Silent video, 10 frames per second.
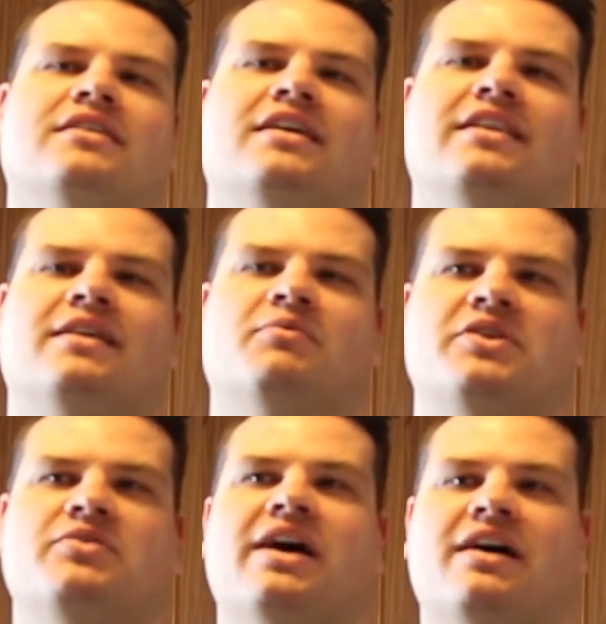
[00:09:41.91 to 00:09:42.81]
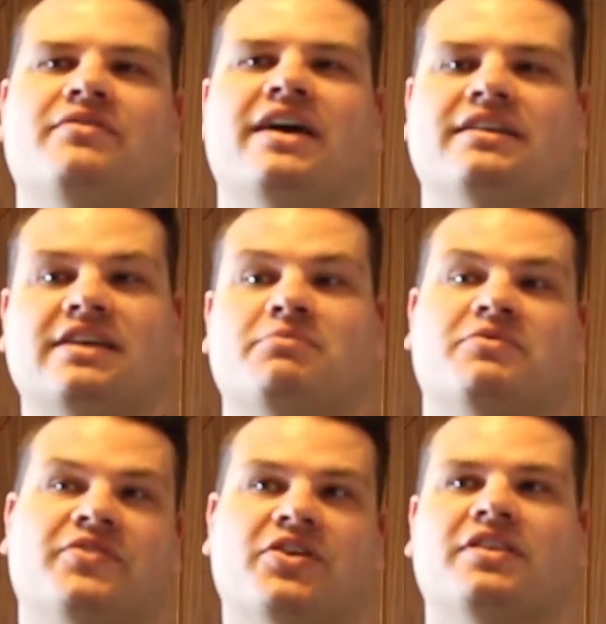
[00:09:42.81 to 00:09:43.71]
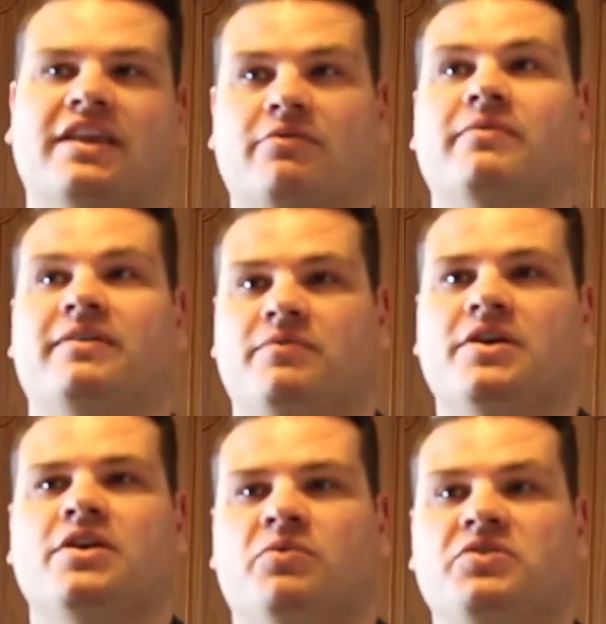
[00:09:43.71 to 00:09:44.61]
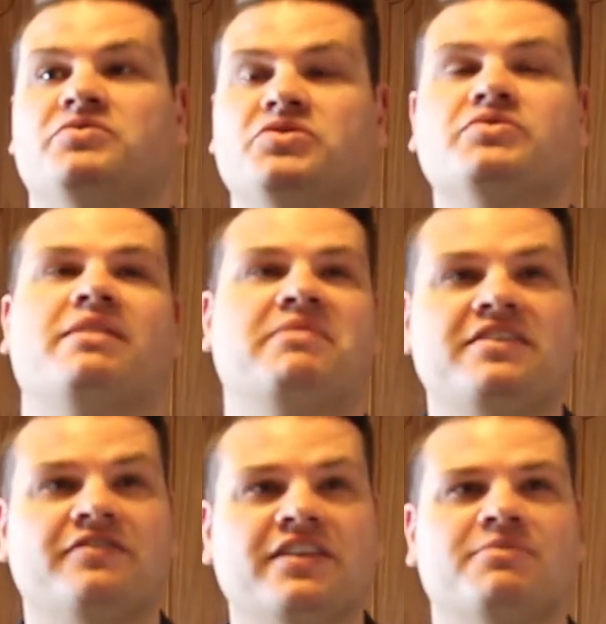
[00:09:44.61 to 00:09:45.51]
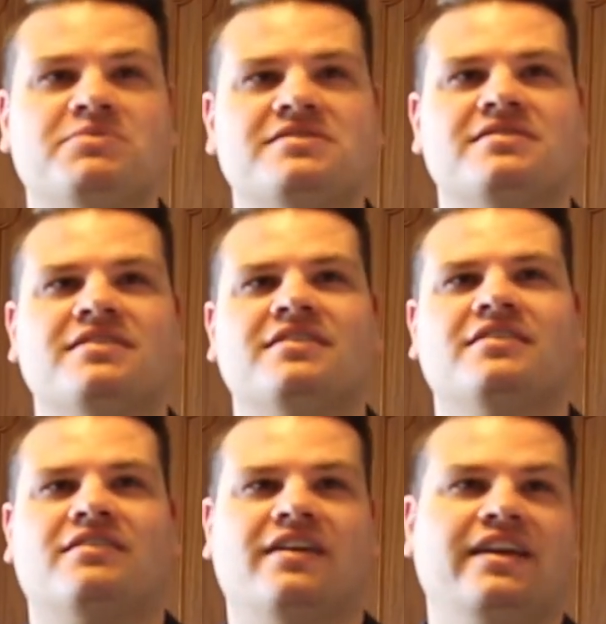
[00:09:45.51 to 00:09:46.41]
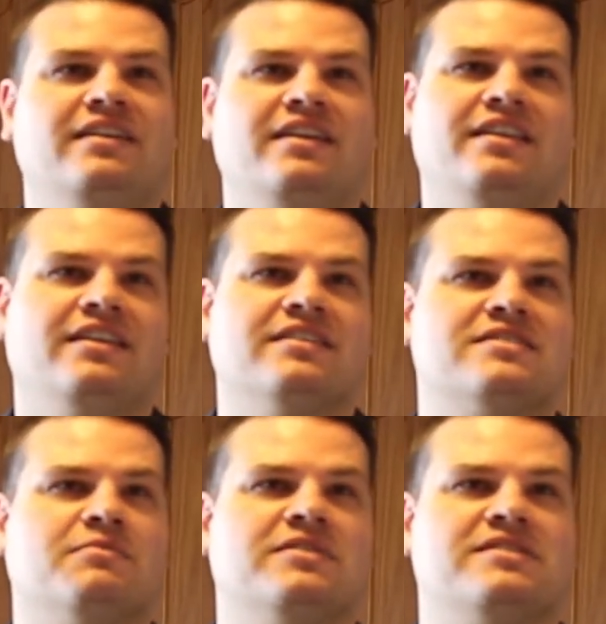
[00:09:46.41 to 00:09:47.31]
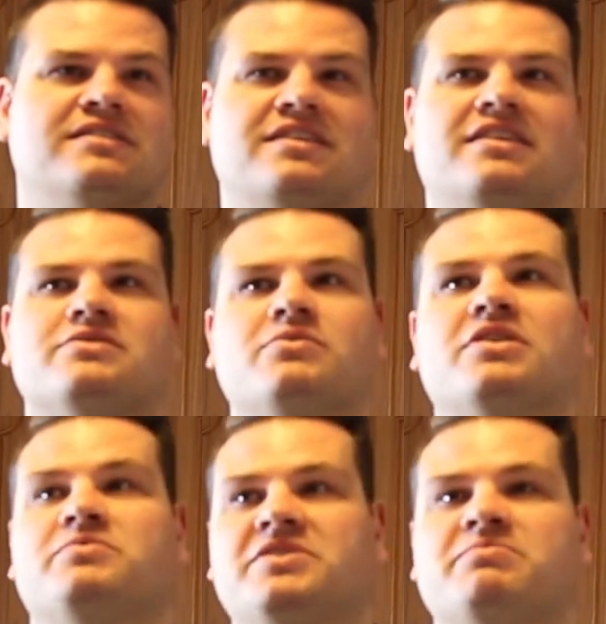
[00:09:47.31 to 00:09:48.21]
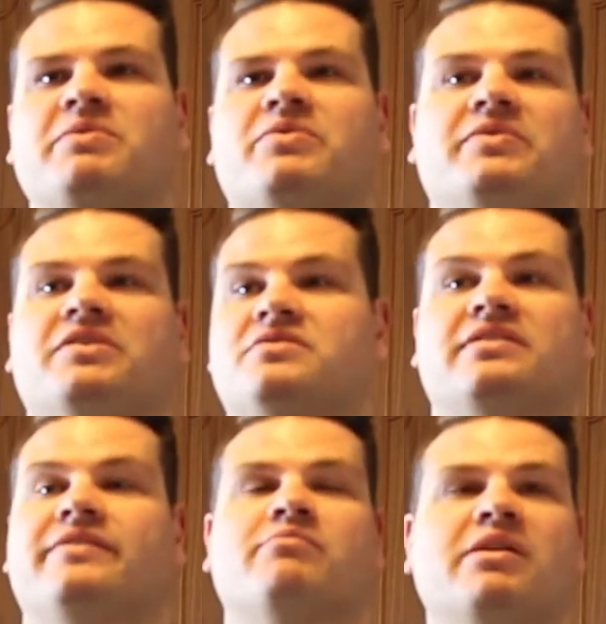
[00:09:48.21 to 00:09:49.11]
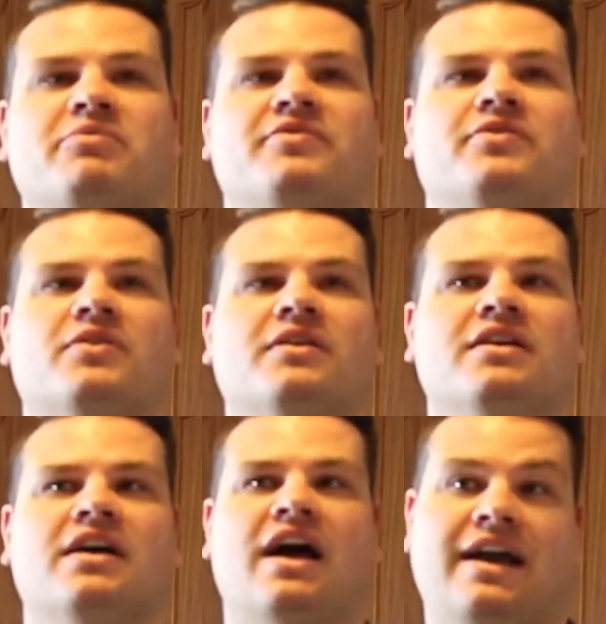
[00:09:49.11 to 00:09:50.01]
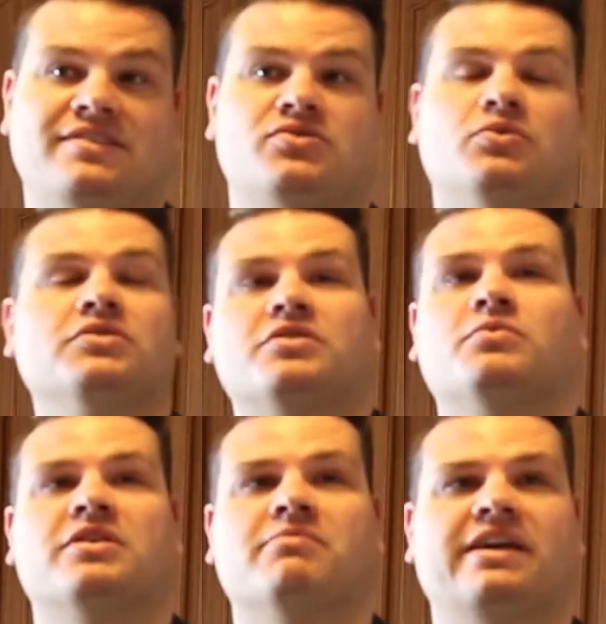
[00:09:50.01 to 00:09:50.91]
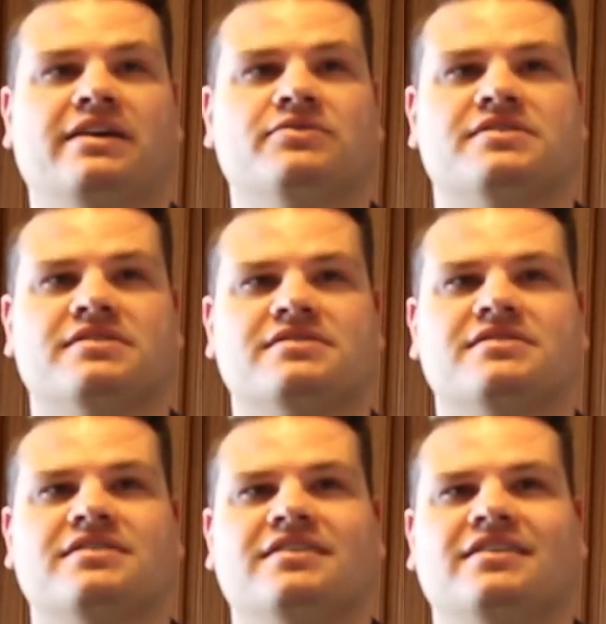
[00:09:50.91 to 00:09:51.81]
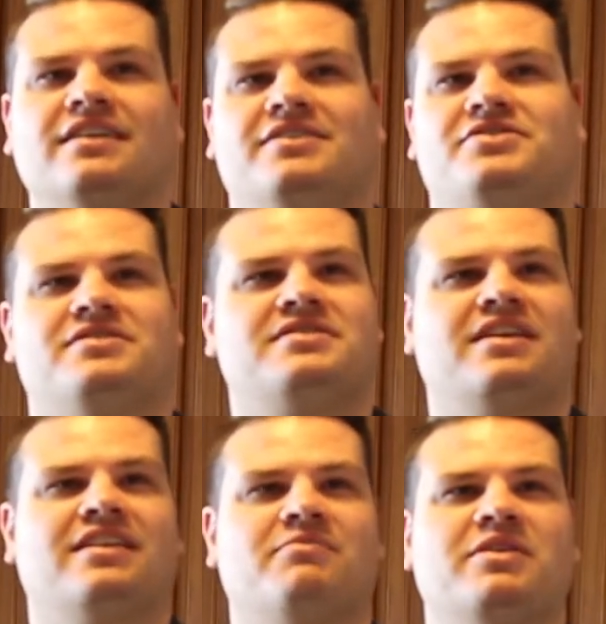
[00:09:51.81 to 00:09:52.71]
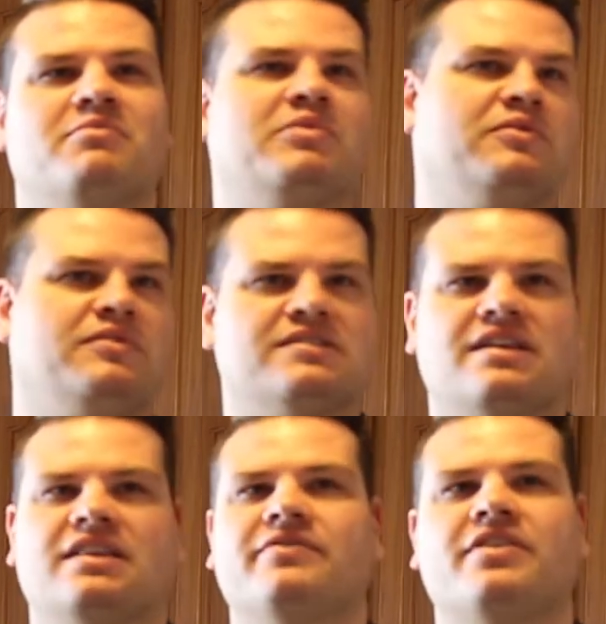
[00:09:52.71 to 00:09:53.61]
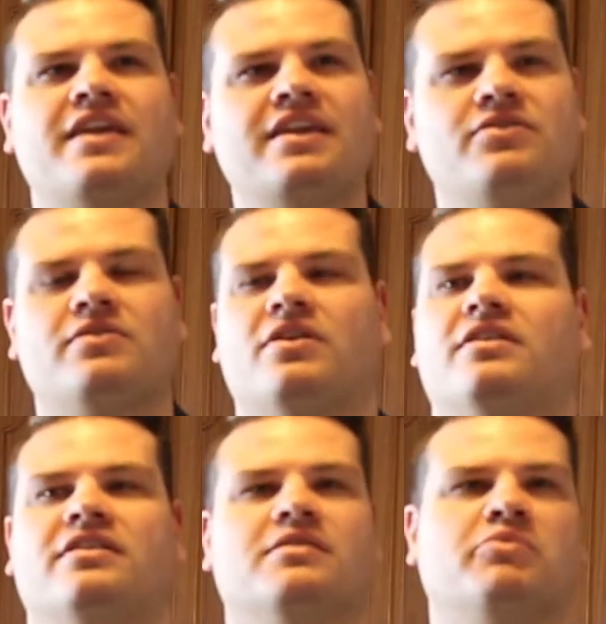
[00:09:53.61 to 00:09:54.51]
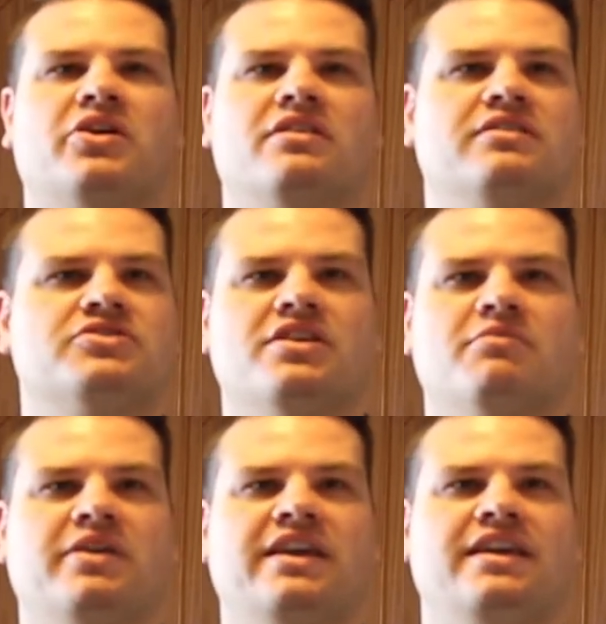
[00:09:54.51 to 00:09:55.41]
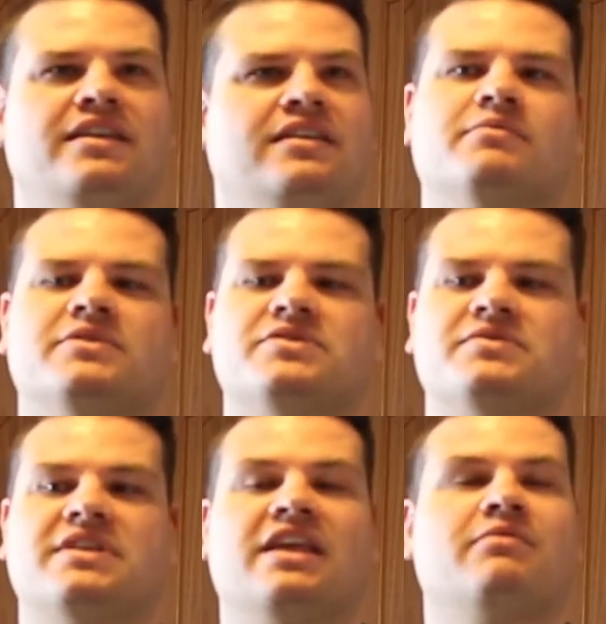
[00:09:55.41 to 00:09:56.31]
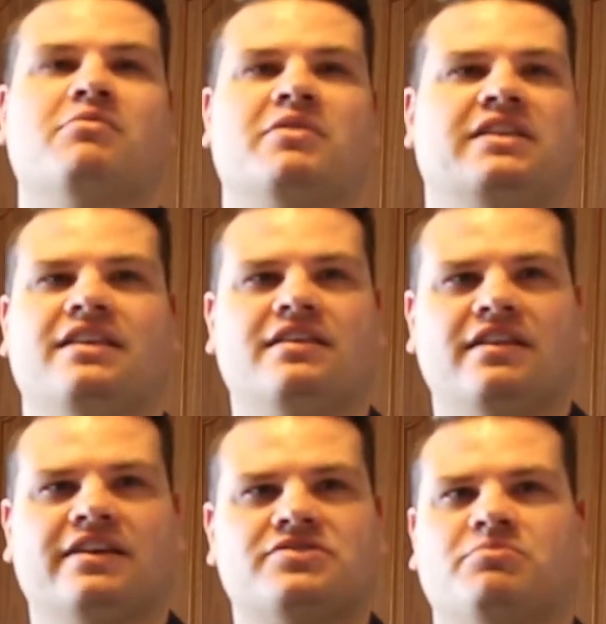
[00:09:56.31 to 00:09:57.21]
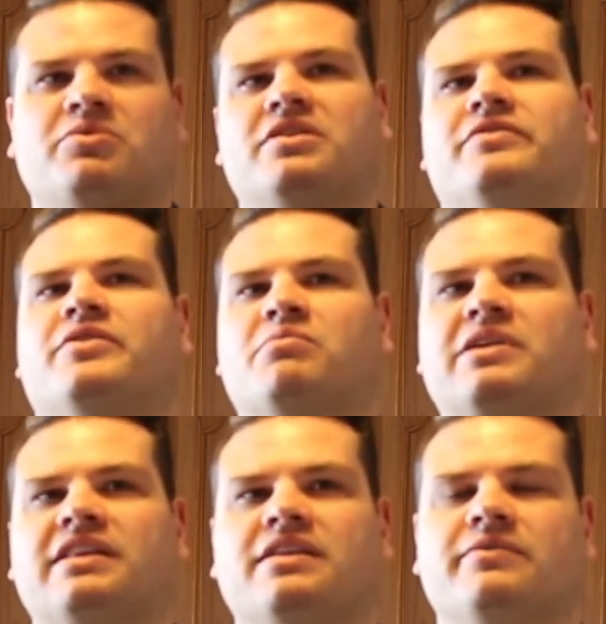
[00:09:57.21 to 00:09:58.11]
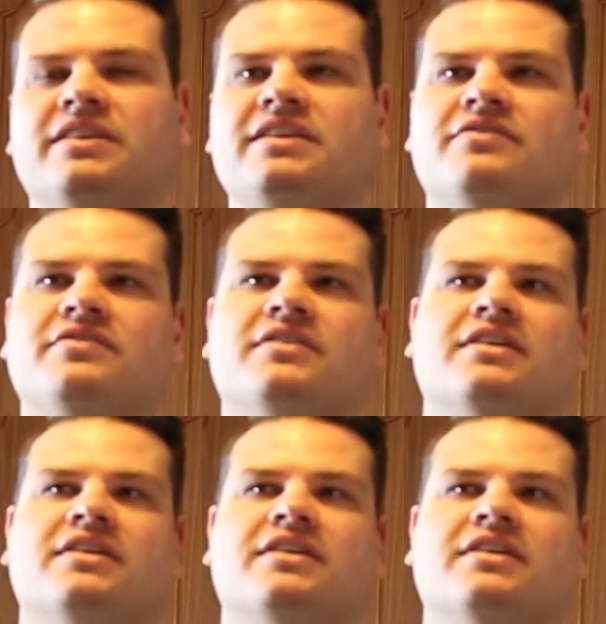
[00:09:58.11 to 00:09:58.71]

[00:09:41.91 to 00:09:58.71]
And then when you have that type of volume, like when you do that many flips, right? And then someone says, Kingsley Walls, we just met with a realtor I'd never met before. I sold her one of my houses. and she's telling me about, because I leave a thank you card and a bottle of champagne, and she was telling me about that little extra part of our brand that we leave.